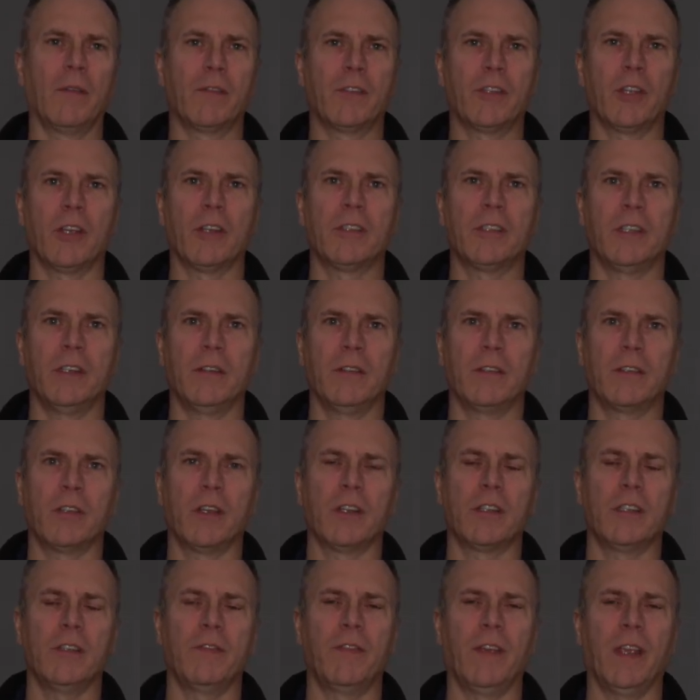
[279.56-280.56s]

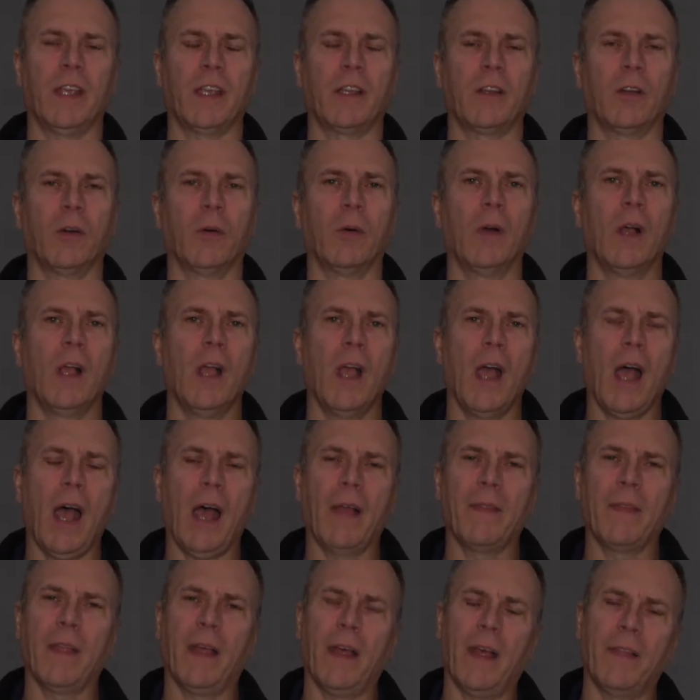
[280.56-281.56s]
dirty vehicle.
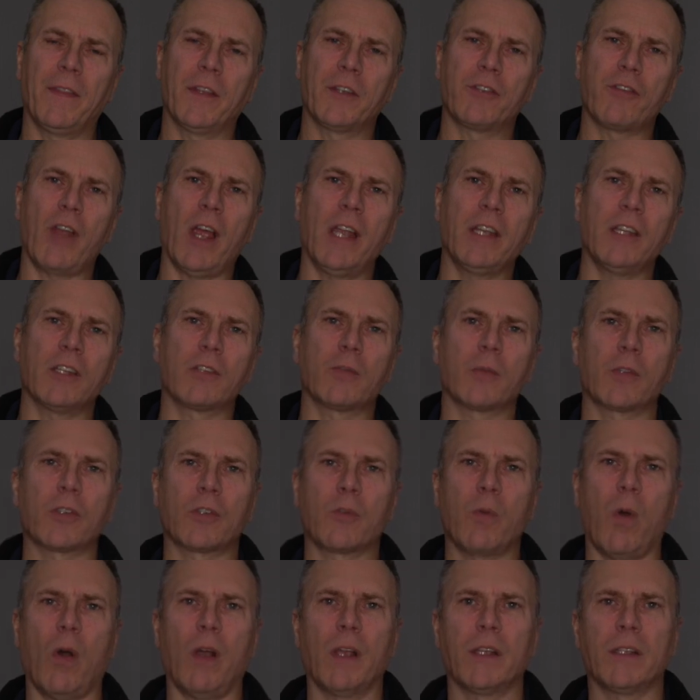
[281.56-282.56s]
And the drainage was
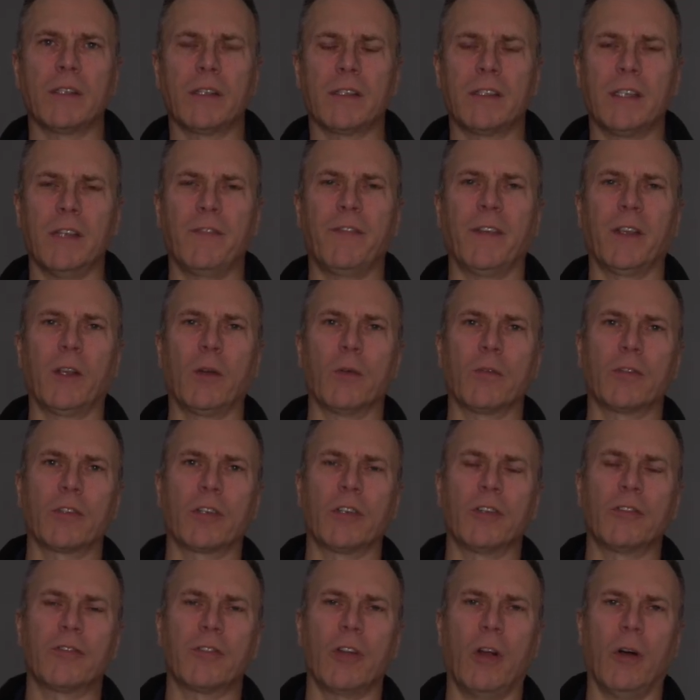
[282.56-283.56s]
quite difficult to
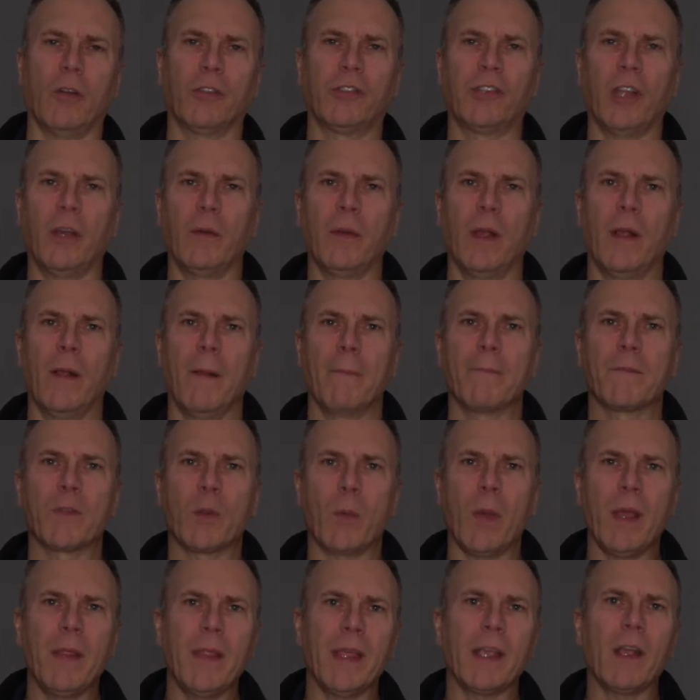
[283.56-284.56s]
control. So
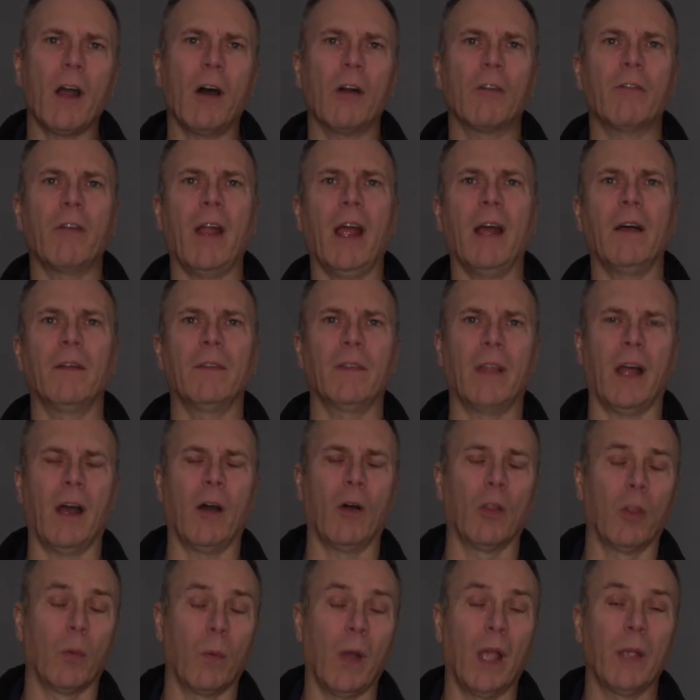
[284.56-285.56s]
the way they got around that,
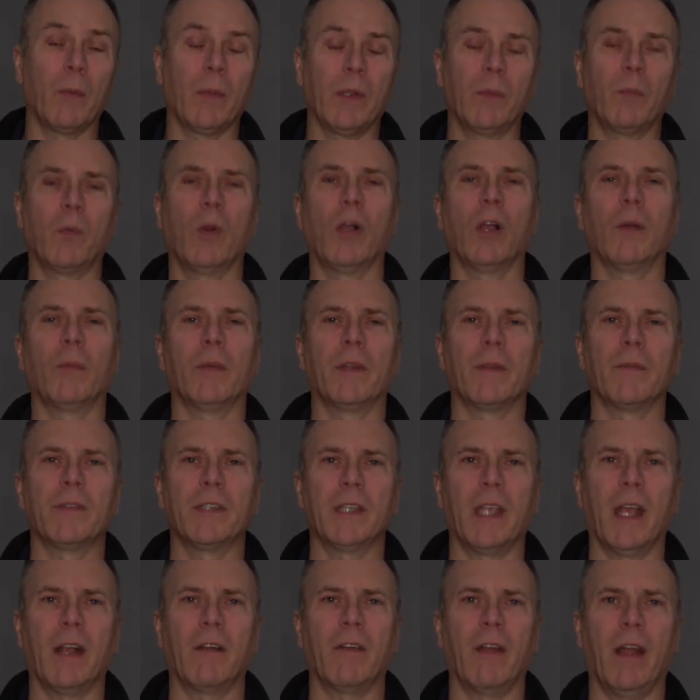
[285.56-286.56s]
or the way we worked with them
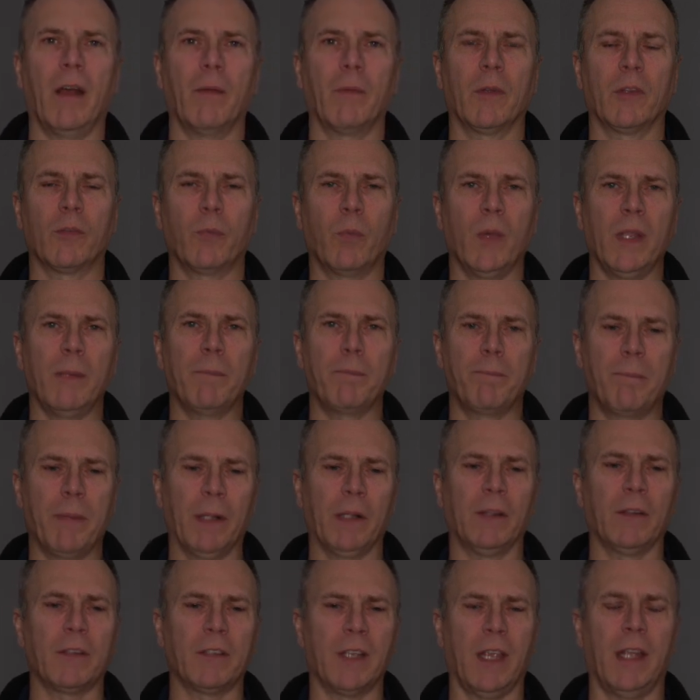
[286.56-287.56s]
to get around, was we
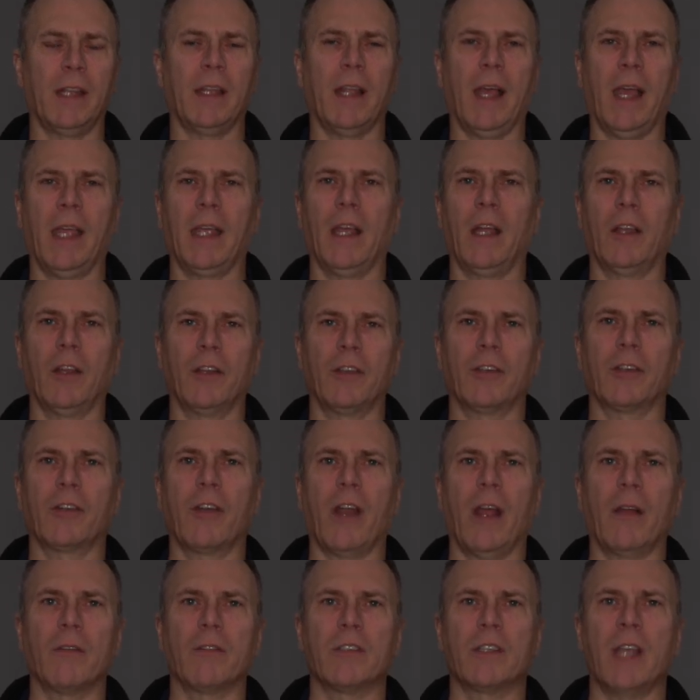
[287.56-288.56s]
built in an
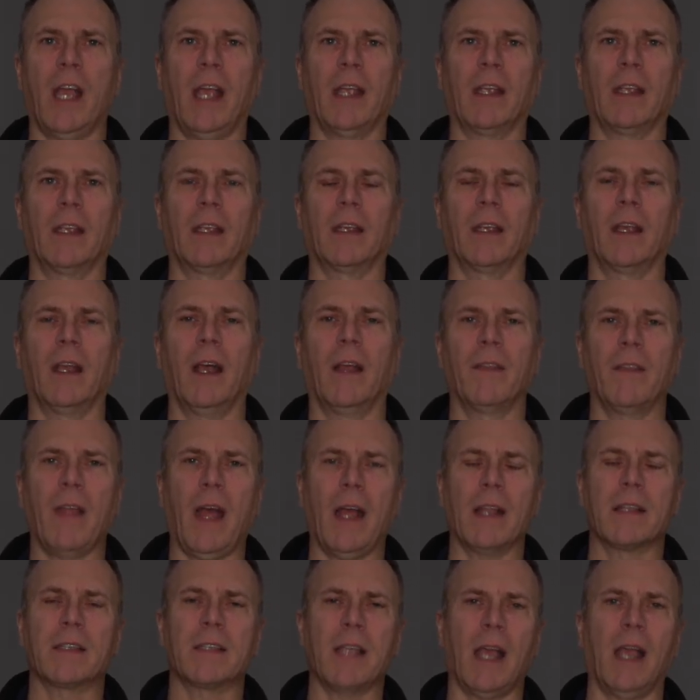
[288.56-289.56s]
underground tank. And
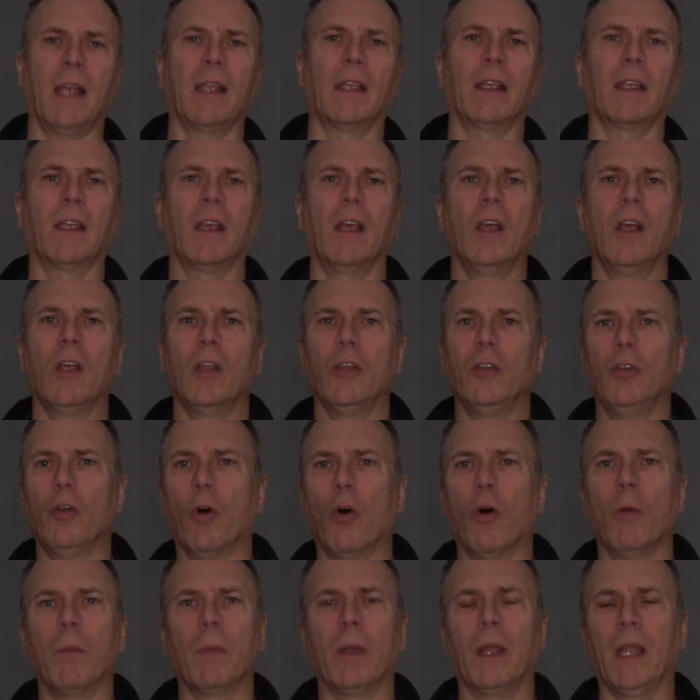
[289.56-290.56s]
that tank
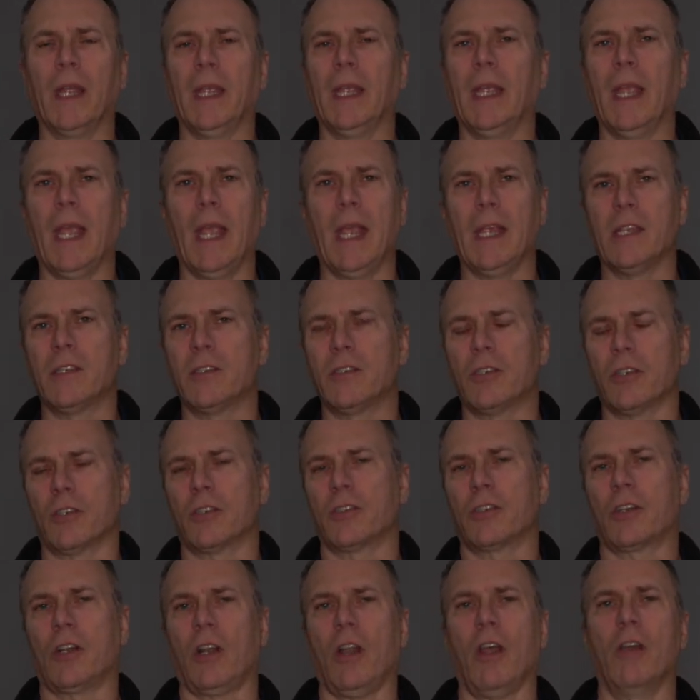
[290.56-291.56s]
normally is
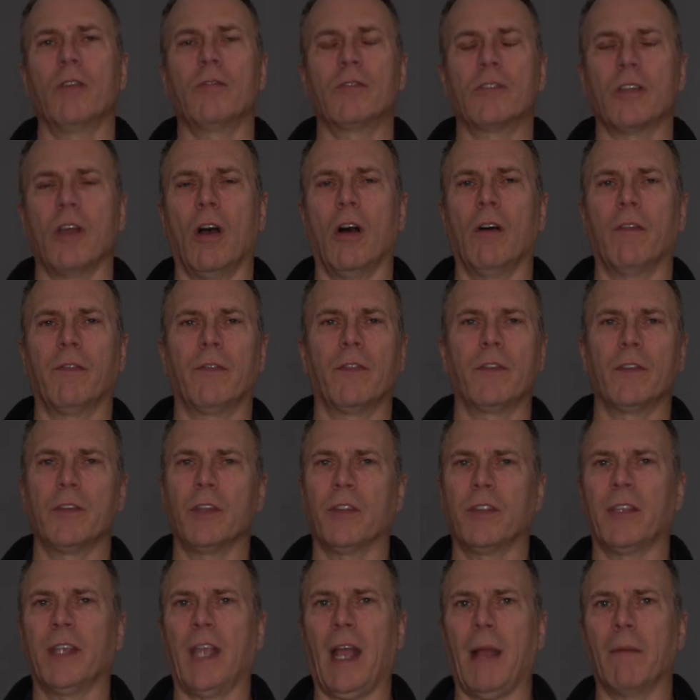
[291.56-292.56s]
just closed off,
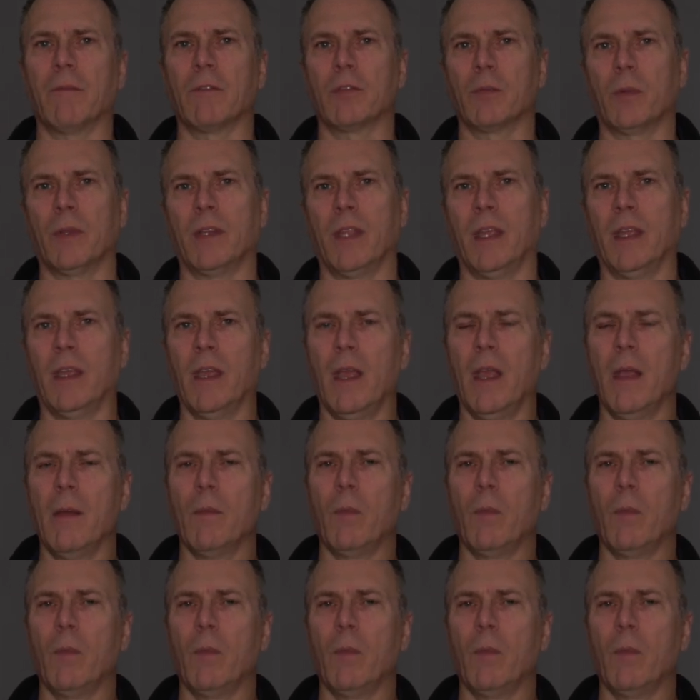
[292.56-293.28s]
nothing happens with it.